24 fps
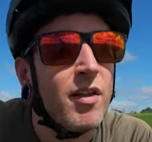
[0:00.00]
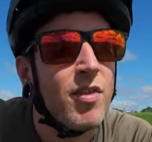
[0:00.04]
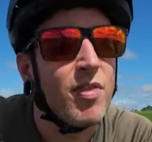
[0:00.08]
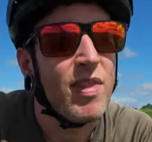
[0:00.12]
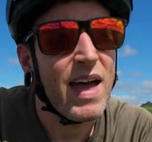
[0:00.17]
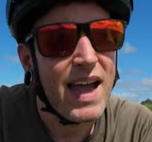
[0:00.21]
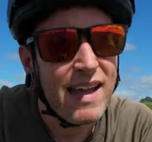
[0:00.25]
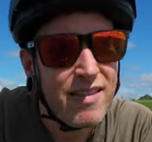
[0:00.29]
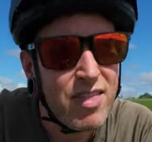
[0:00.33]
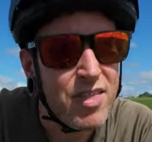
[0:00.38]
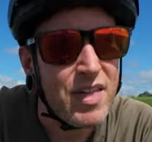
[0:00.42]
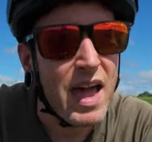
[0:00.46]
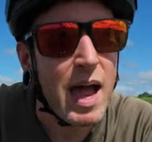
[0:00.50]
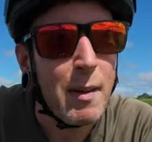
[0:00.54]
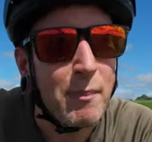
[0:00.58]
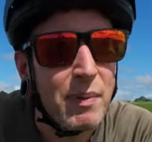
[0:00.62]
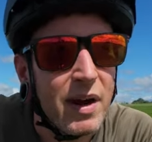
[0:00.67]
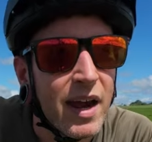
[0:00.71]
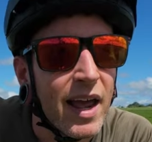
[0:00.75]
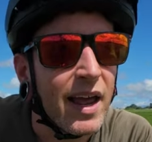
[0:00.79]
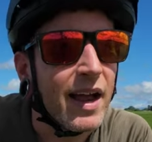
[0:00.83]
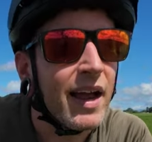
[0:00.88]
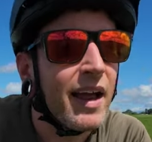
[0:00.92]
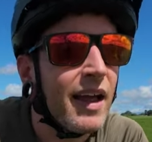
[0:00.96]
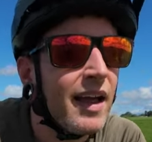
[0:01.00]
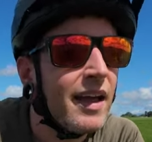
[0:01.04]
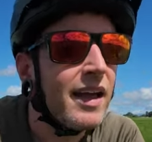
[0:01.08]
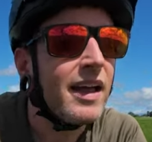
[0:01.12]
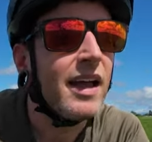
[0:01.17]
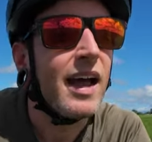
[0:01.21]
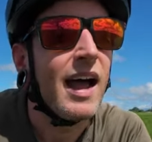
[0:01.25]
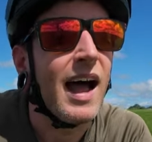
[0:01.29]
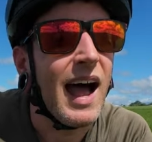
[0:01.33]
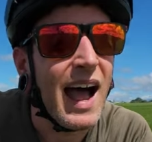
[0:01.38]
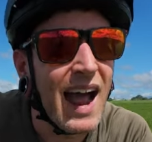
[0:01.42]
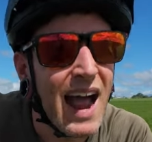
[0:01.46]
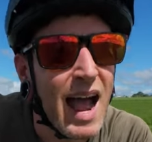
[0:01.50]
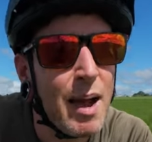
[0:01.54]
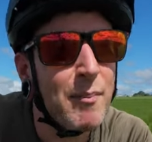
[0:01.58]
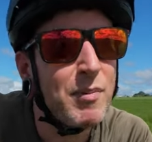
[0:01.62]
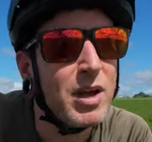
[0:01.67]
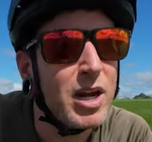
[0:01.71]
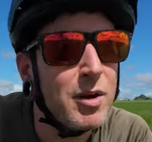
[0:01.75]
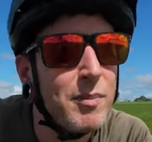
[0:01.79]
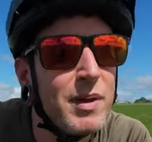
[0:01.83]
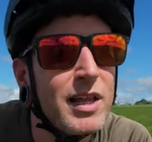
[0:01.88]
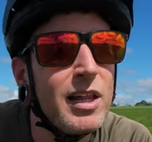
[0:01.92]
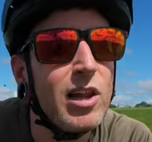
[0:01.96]
that's happening. I am
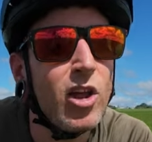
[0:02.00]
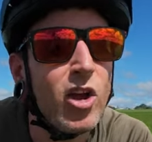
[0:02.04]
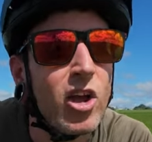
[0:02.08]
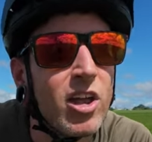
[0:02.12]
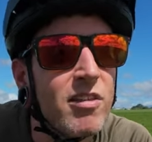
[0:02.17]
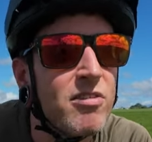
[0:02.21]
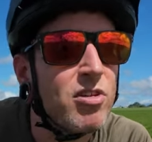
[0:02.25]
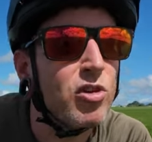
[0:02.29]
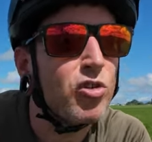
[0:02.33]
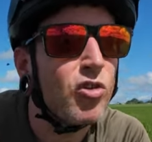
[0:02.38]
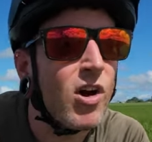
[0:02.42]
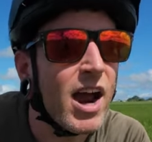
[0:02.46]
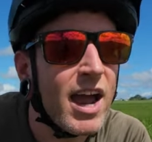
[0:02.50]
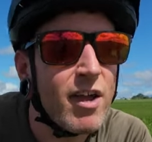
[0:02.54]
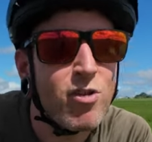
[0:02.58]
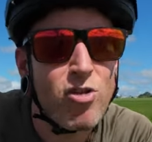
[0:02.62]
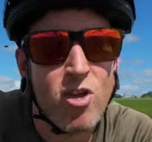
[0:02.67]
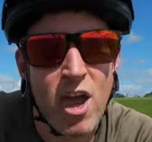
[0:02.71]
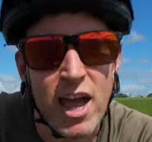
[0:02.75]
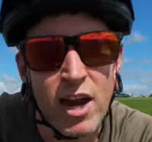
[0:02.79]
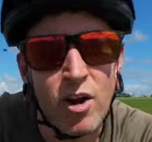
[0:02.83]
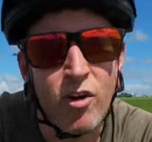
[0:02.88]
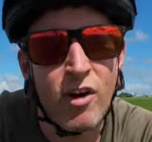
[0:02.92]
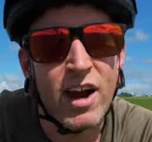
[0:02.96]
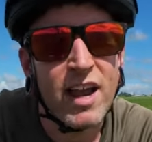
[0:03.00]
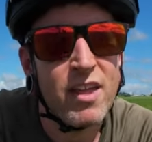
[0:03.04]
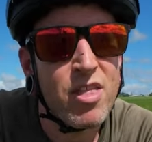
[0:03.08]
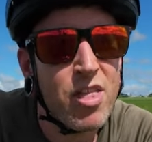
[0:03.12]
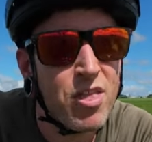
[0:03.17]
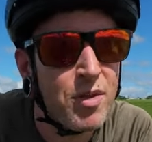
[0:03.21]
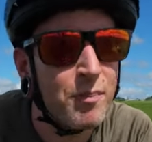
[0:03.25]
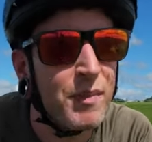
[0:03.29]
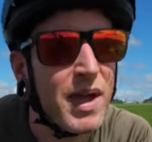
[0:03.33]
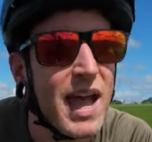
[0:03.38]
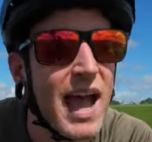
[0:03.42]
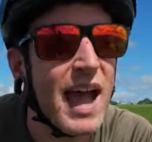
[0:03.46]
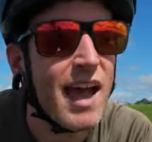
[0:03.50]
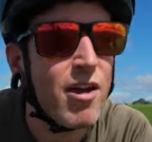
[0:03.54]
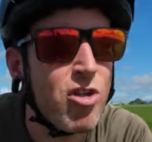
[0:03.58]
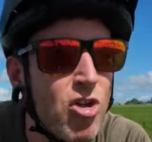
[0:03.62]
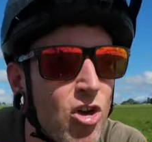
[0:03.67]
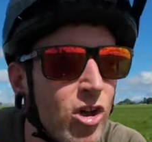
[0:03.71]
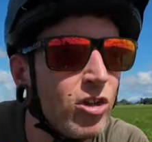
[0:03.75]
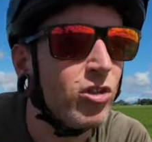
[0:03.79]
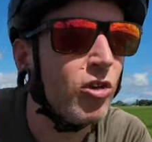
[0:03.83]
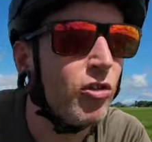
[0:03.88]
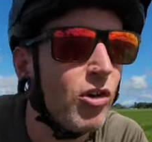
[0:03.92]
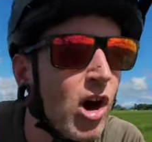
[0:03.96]
going to be looking to try and generate some cash
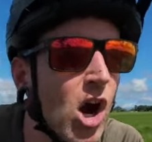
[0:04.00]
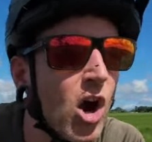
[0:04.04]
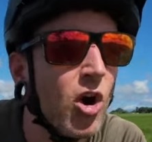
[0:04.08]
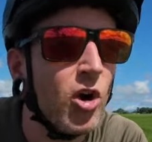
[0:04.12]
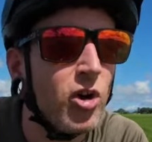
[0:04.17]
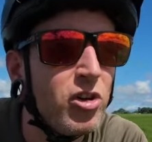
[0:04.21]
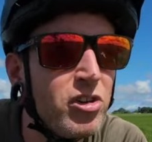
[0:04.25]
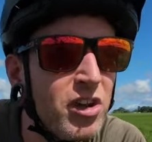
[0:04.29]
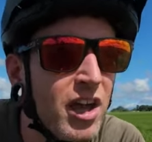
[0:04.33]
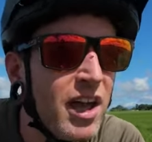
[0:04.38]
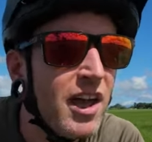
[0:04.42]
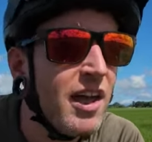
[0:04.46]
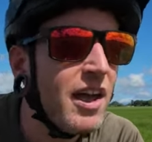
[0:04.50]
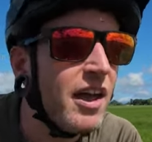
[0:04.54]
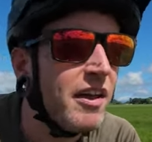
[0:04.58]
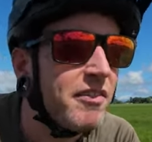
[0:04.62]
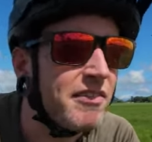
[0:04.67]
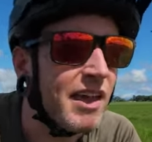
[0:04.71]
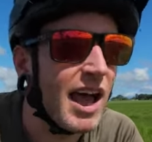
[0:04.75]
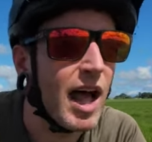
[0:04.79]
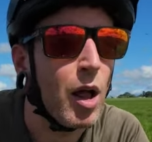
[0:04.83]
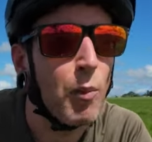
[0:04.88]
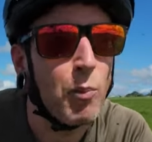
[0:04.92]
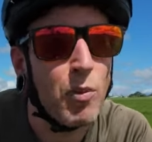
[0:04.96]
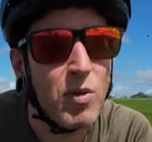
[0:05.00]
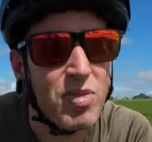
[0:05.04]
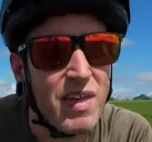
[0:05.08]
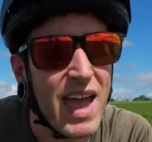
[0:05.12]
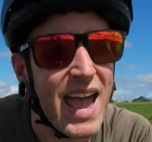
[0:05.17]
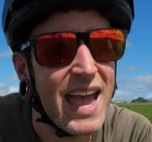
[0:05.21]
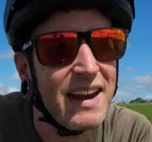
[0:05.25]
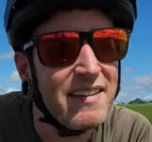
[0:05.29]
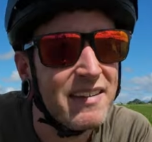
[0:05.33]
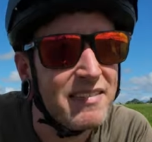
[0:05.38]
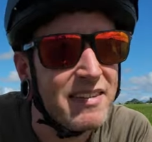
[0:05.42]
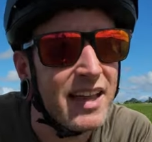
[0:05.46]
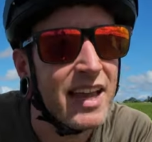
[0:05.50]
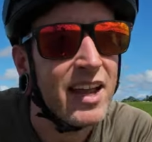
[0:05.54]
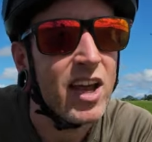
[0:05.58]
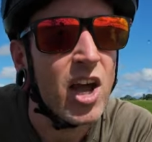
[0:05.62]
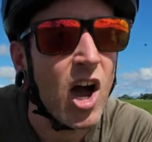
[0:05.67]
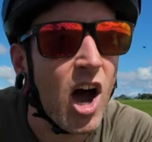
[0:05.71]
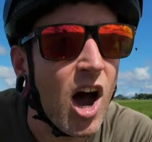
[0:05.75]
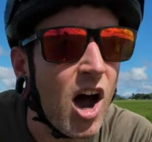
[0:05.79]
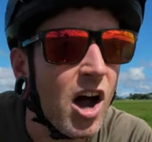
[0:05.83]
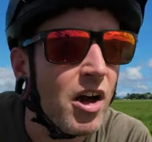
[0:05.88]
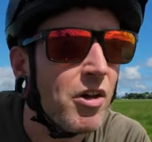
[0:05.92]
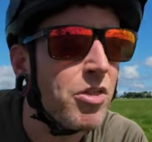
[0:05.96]
on the road to help with editing
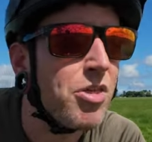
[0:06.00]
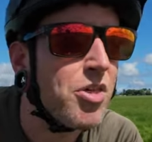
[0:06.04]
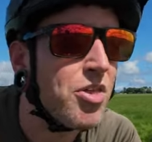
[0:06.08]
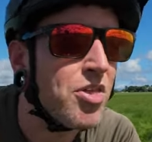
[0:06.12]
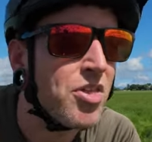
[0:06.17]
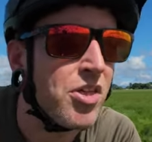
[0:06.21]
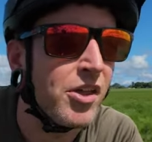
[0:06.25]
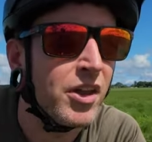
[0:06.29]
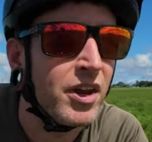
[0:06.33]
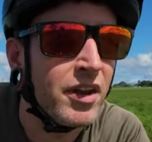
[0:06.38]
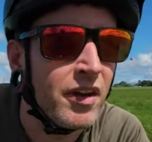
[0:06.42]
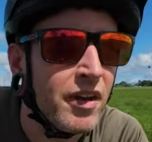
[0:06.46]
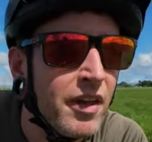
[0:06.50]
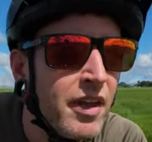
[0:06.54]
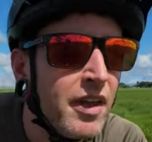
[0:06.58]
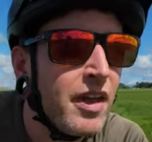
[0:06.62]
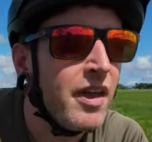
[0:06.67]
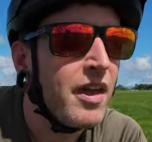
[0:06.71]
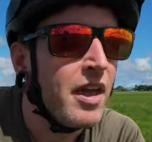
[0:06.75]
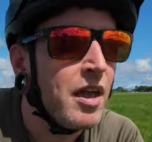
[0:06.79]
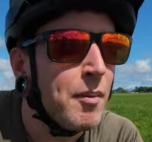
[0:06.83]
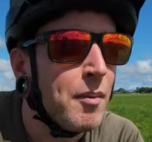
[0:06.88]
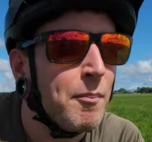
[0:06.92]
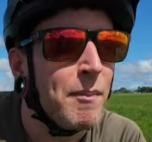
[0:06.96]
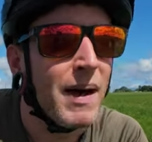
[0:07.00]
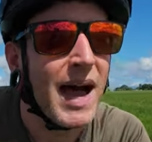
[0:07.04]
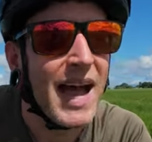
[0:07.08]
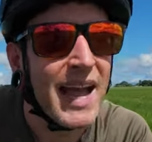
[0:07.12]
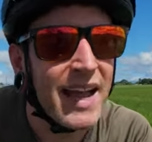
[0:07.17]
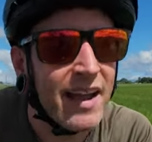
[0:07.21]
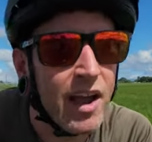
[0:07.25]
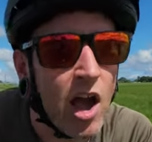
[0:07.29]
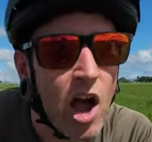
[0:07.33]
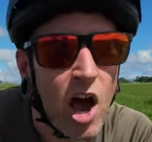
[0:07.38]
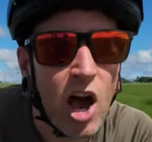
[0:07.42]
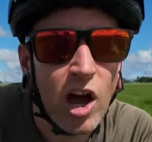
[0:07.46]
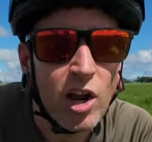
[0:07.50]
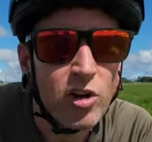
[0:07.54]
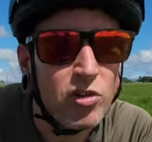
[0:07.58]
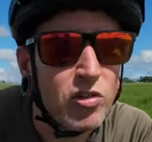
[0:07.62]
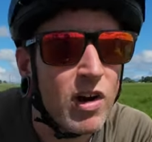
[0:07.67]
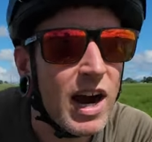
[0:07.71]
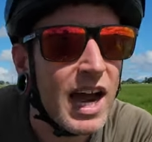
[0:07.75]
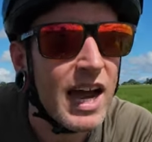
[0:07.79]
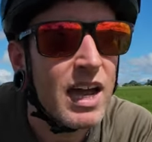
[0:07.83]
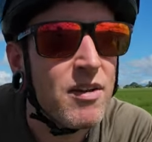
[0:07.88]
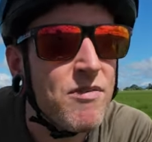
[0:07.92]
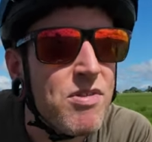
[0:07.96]
costs and buying hard
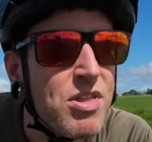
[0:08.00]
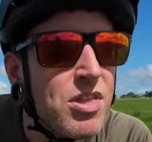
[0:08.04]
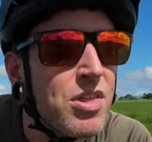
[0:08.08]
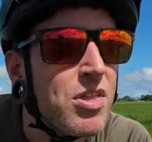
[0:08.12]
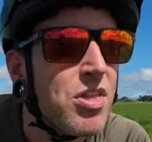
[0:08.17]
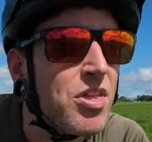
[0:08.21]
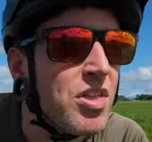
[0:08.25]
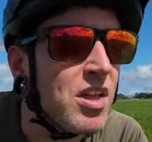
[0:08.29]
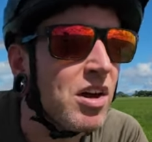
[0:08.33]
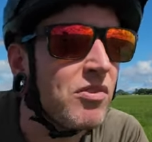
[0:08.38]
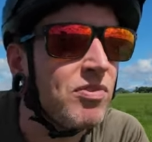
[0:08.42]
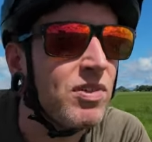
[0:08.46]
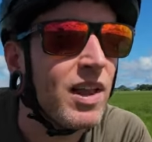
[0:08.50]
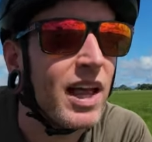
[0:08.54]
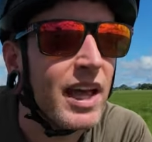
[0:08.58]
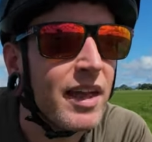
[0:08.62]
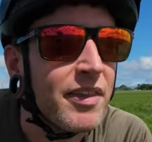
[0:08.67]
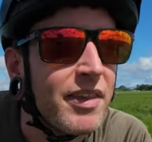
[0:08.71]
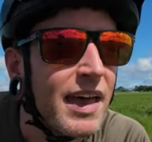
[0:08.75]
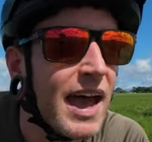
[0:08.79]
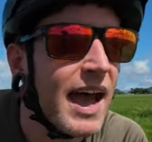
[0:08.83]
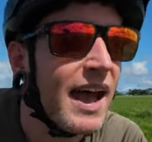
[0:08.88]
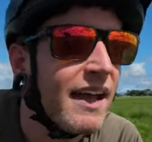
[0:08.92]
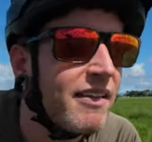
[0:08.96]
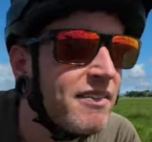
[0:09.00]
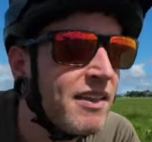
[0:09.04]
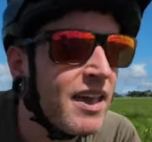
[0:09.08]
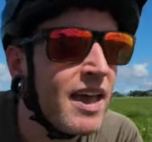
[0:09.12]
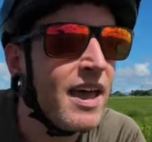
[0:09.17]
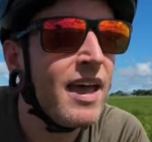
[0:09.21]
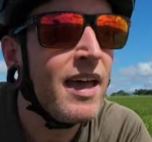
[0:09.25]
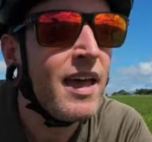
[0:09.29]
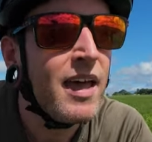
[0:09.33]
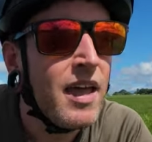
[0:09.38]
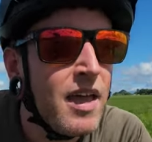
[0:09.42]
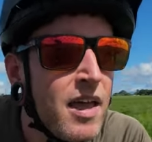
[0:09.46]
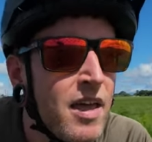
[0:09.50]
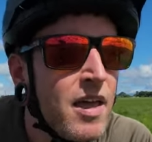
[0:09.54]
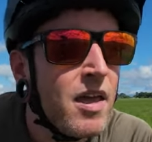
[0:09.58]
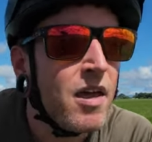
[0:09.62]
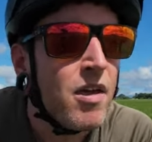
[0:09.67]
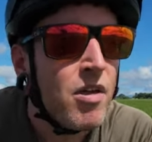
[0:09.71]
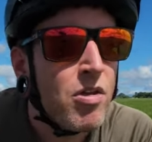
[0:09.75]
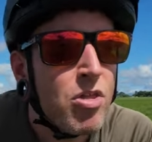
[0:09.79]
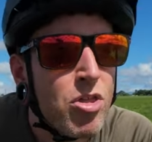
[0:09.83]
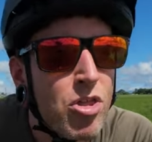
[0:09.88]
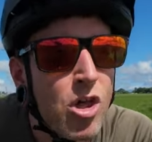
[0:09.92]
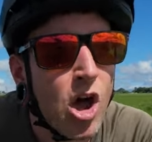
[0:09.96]
drives and stuff like that.
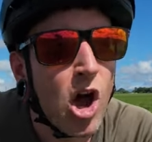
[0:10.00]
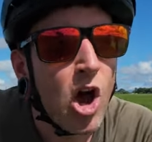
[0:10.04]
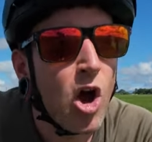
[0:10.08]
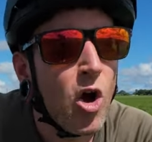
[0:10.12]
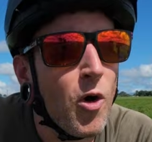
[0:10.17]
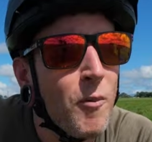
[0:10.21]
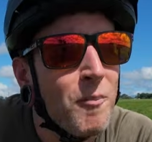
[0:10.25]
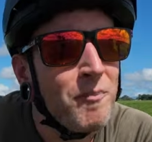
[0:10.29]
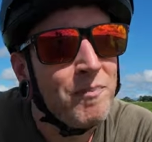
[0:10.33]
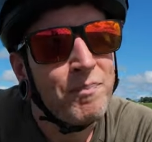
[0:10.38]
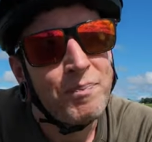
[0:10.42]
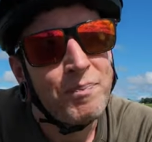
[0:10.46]
So